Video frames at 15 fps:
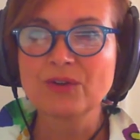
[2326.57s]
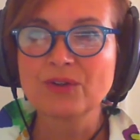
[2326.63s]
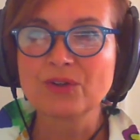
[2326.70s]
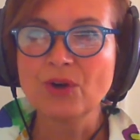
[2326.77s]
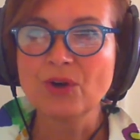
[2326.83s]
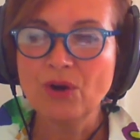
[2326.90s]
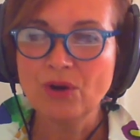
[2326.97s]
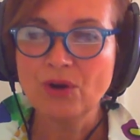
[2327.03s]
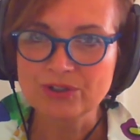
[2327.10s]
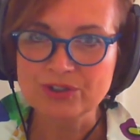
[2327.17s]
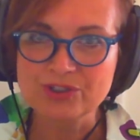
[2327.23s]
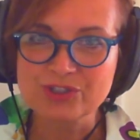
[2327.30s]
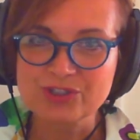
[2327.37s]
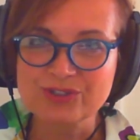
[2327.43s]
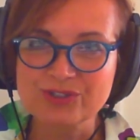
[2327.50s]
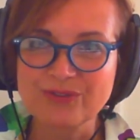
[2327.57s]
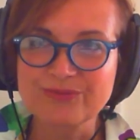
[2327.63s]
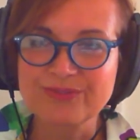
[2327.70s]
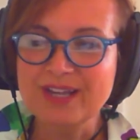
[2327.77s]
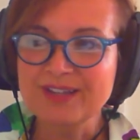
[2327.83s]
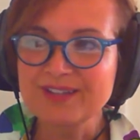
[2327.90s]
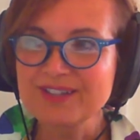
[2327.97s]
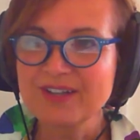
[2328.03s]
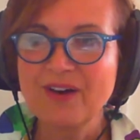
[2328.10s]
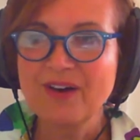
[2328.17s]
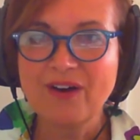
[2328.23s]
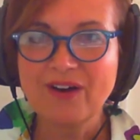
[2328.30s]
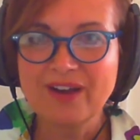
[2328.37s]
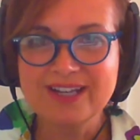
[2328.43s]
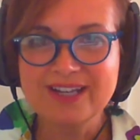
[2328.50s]
Gosh, that's the
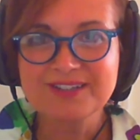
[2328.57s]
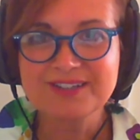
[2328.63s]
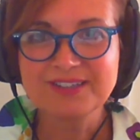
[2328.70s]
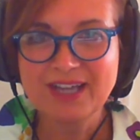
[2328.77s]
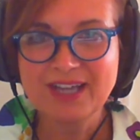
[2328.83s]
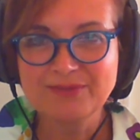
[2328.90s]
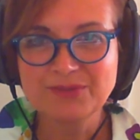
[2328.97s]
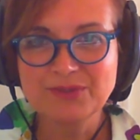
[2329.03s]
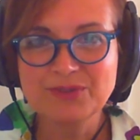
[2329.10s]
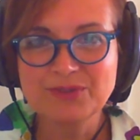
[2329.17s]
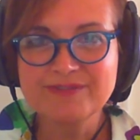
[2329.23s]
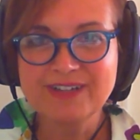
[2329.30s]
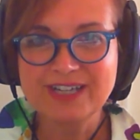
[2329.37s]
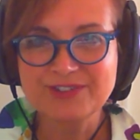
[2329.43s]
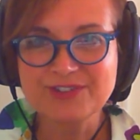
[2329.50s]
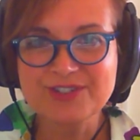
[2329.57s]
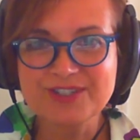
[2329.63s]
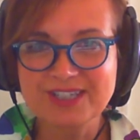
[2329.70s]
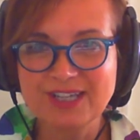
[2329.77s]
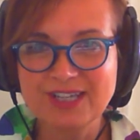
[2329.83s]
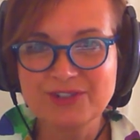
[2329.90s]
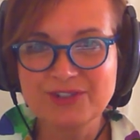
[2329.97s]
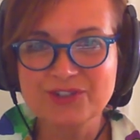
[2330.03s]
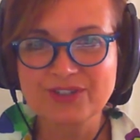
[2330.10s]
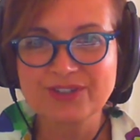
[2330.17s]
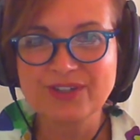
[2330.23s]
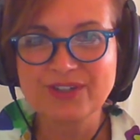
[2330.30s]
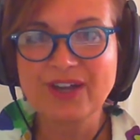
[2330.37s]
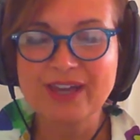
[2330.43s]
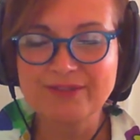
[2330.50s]
highest level of legislation
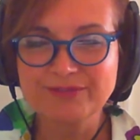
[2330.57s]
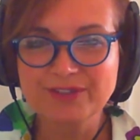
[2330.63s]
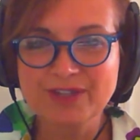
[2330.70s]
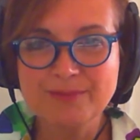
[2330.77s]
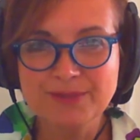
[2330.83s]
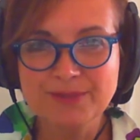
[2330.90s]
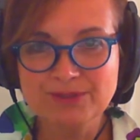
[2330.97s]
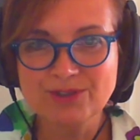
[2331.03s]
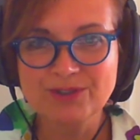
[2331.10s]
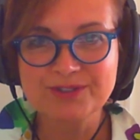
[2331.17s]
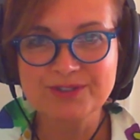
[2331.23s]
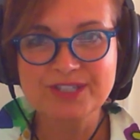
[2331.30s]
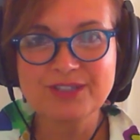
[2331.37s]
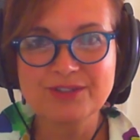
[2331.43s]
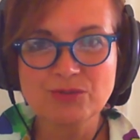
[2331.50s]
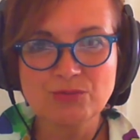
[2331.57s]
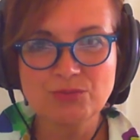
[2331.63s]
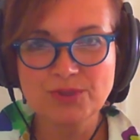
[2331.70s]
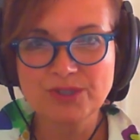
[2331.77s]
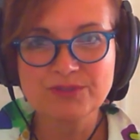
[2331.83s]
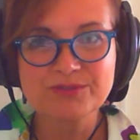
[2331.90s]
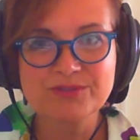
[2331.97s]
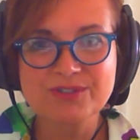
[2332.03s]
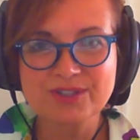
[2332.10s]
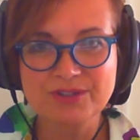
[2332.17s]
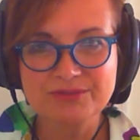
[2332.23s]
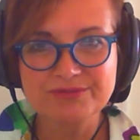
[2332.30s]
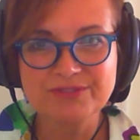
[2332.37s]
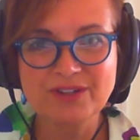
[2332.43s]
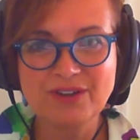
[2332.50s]
I have come across in the world so
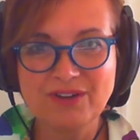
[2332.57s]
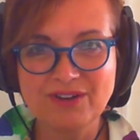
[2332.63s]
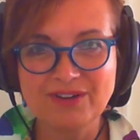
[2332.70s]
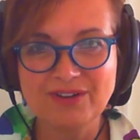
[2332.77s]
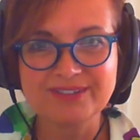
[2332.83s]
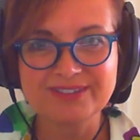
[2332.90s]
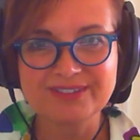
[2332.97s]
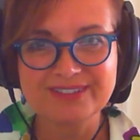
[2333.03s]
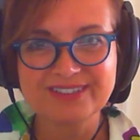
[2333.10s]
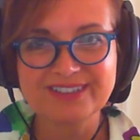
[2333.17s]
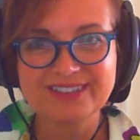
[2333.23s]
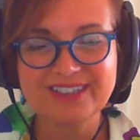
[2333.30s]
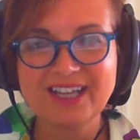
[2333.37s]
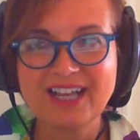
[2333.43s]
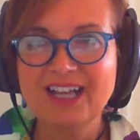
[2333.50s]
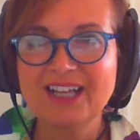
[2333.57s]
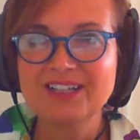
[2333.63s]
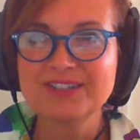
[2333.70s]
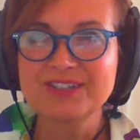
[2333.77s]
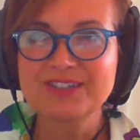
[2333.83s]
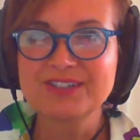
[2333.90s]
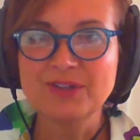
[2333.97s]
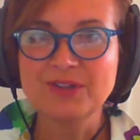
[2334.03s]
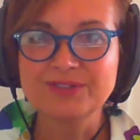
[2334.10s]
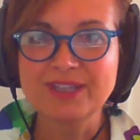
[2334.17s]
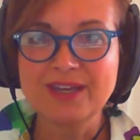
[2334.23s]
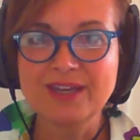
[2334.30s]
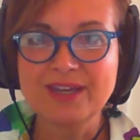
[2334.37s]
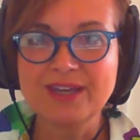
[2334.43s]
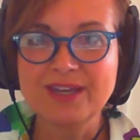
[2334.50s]
far. Mm-hmm. So
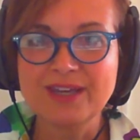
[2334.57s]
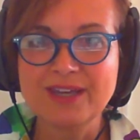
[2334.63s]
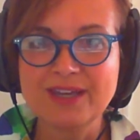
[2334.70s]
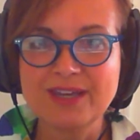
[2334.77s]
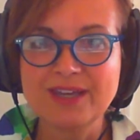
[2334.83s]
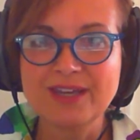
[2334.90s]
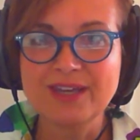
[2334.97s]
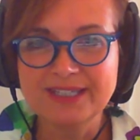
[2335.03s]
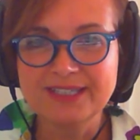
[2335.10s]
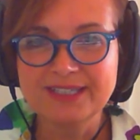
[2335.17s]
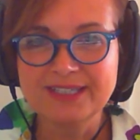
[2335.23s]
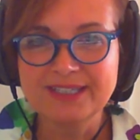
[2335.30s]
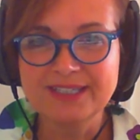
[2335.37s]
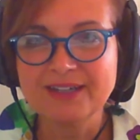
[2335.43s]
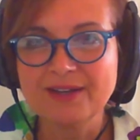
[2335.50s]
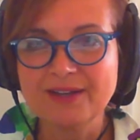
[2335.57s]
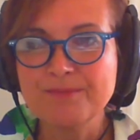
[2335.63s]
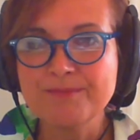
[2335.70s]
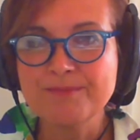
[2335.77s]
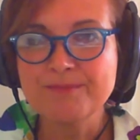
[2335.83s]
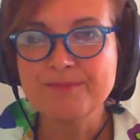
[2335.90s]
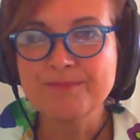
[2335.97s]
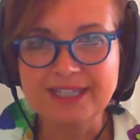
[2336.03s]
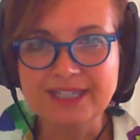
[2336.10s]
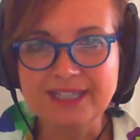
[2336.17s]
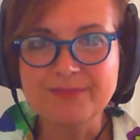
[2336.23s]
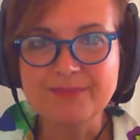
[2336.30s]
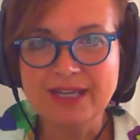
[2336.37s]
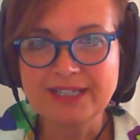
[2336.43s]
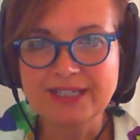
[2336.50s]
there must be many,
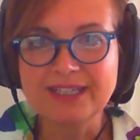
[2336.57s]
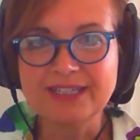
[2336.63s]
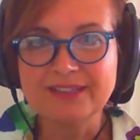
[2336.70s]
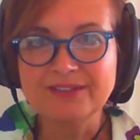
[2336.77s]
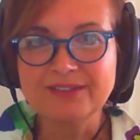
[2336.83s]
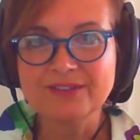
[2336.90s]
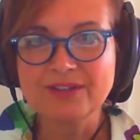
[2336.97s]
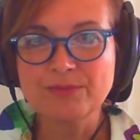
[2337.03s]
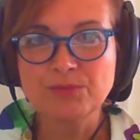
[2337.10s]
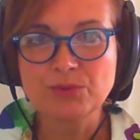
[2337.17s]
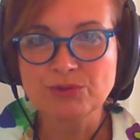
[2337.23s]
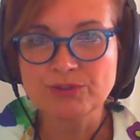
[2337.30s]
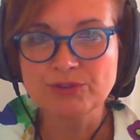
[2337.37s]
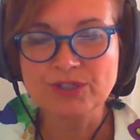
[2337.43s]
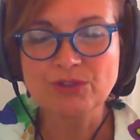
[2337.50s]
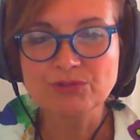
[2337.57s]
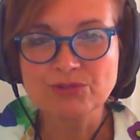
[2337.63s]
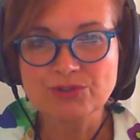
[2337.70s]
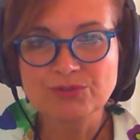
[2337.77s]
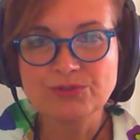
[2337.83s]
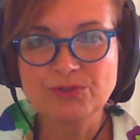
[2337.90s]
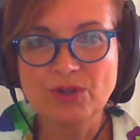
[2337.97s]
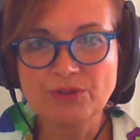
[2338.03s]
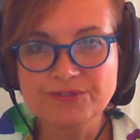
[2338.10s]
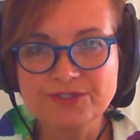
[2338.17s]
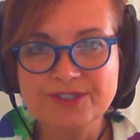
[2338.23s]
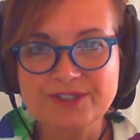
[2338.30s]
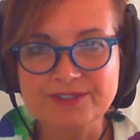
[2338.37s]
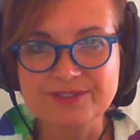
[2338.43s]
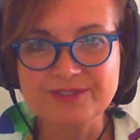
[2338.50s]
many arboricultural
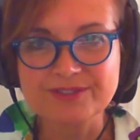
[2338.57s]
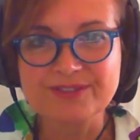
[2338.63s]
officers.